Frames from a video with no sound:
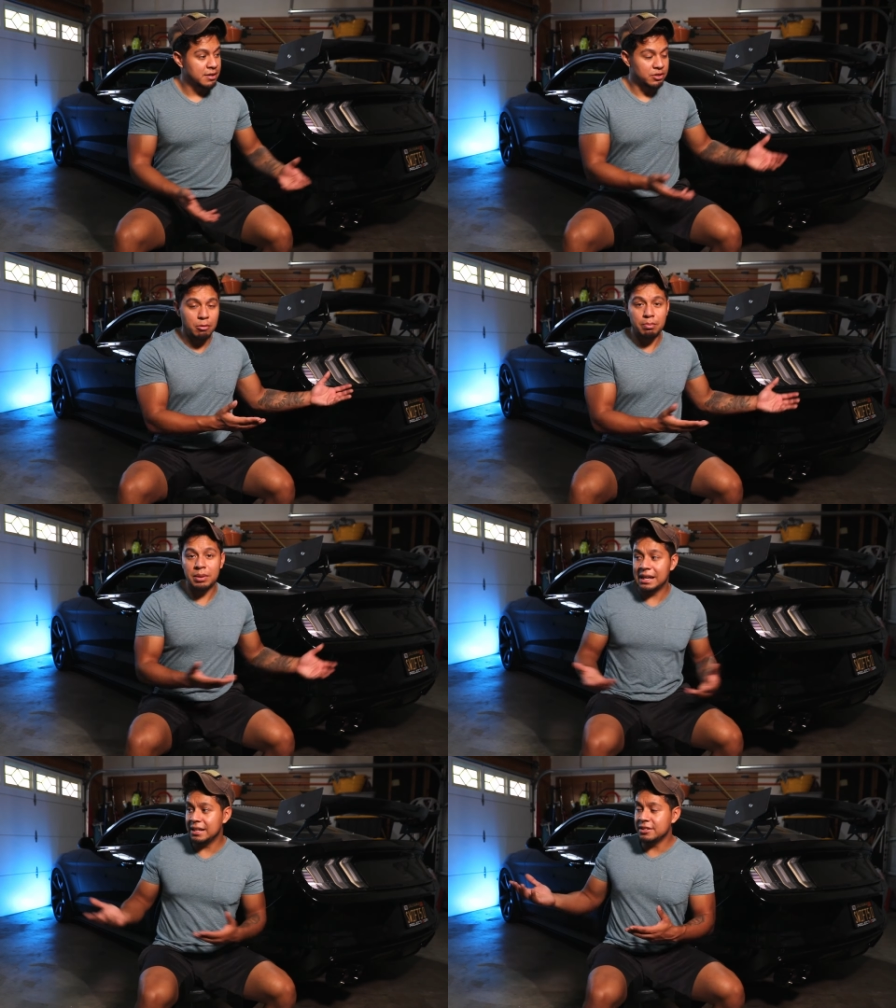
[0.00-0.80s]
some
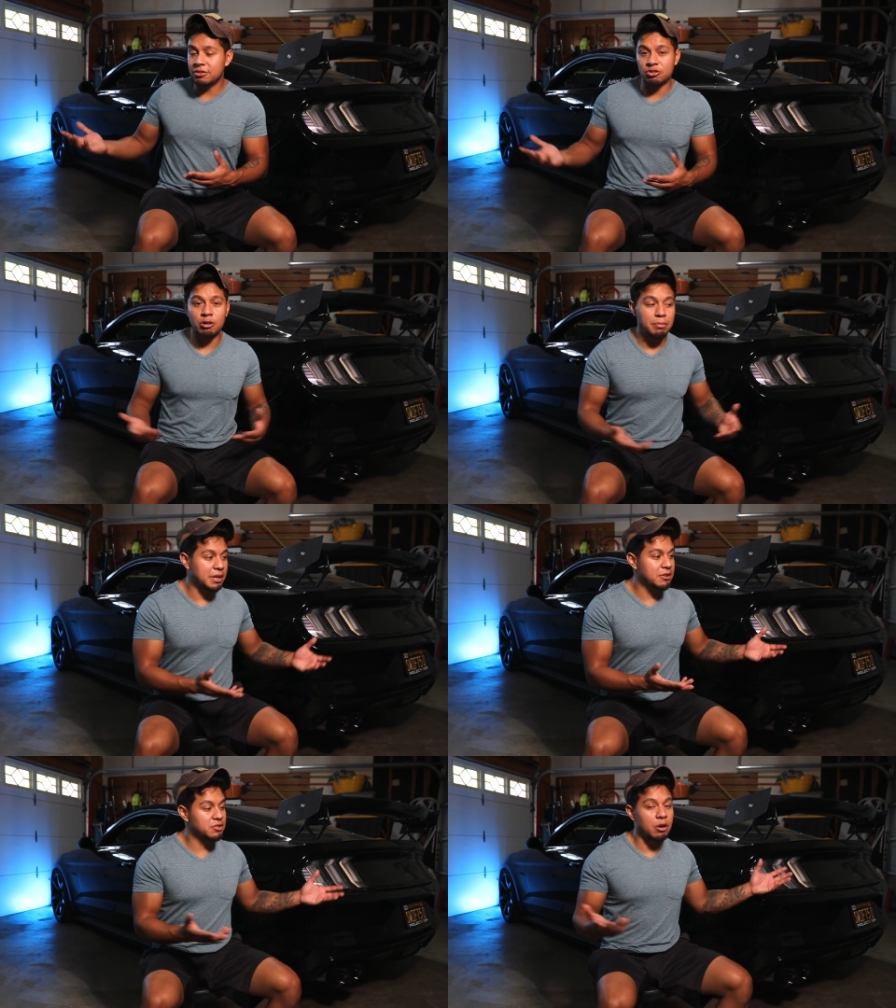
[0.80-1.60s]
playlist or some
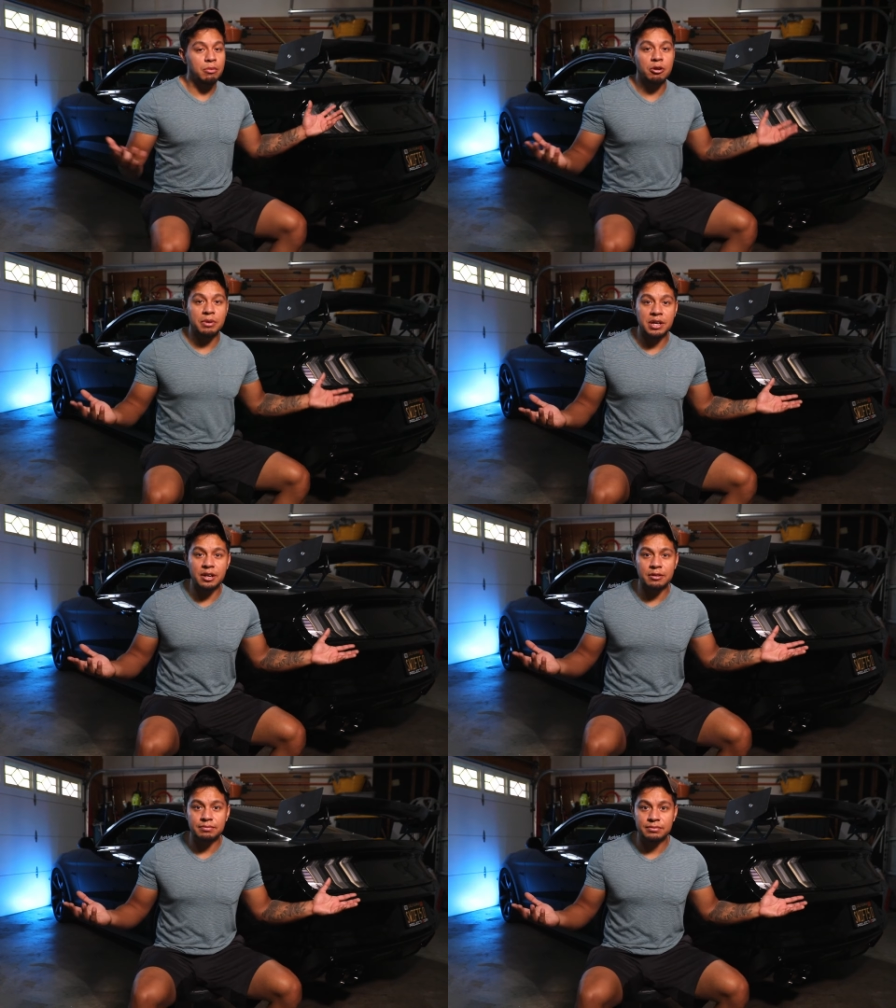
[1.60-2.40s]
videos somewhere over
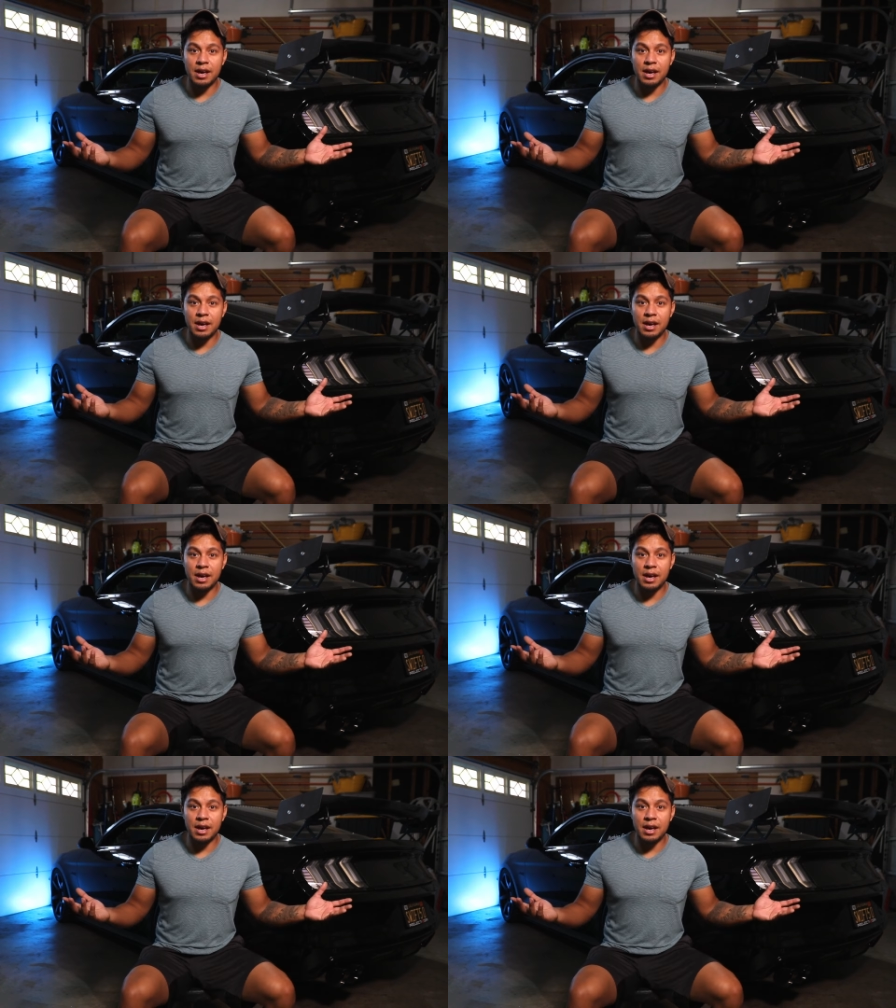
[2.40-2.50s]
here.